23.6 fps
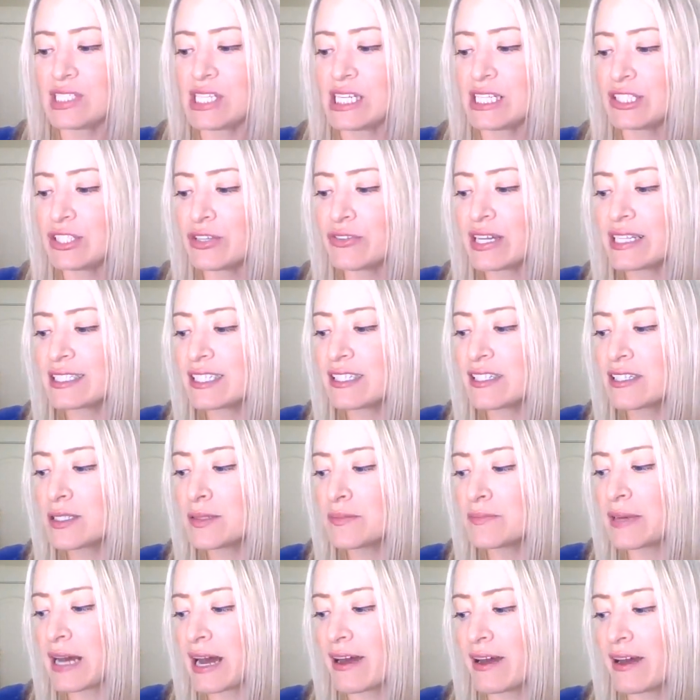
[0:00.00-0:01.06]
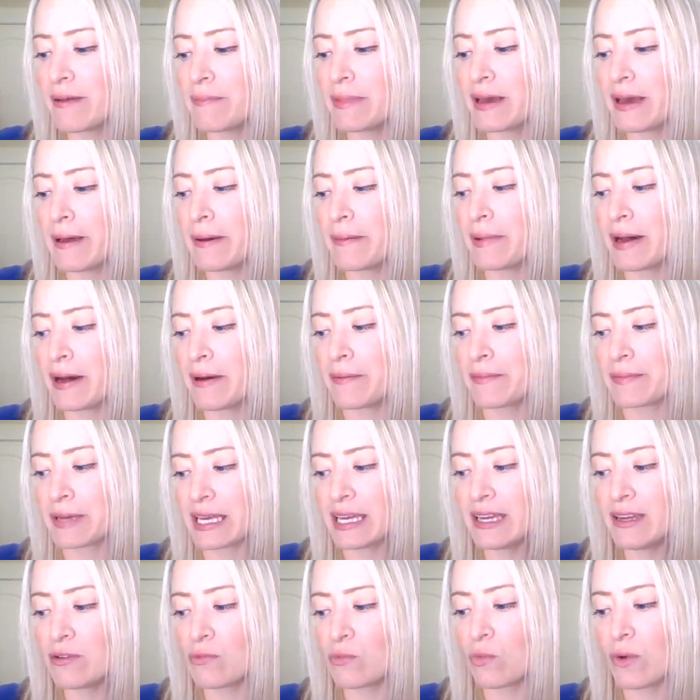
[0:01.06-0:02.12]
So that's a little bit about
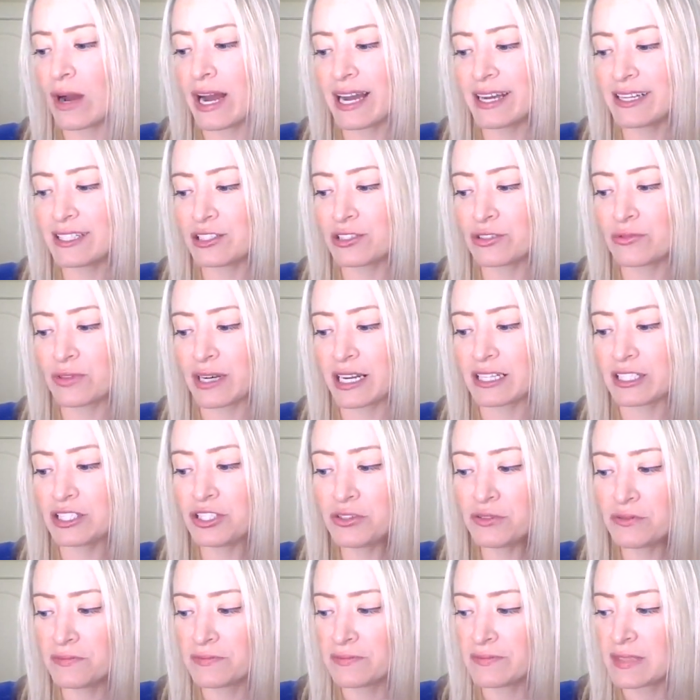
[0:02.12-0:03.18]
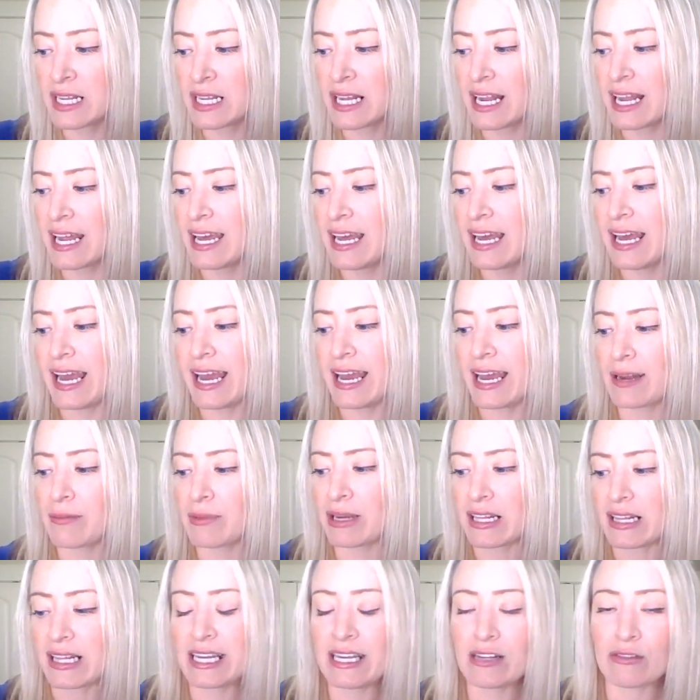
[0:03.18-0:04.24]
me and why I do what I do and my
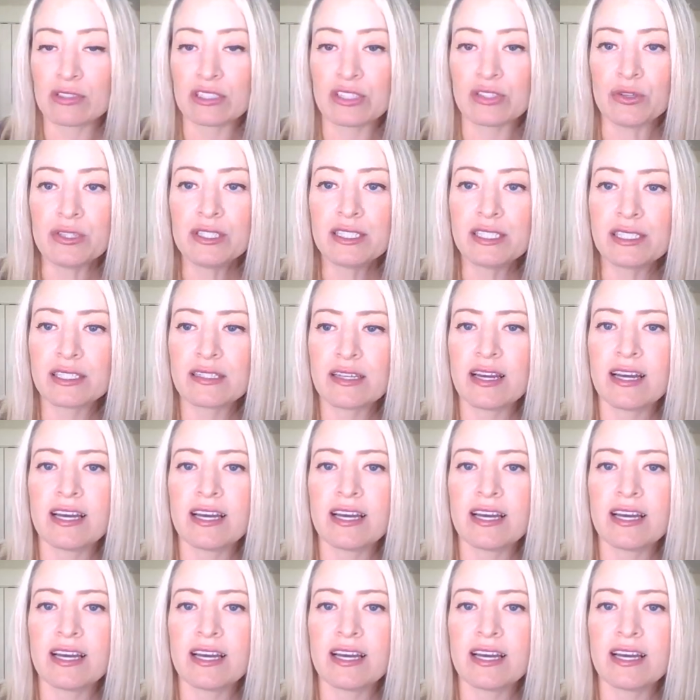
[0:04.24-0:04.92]
client results.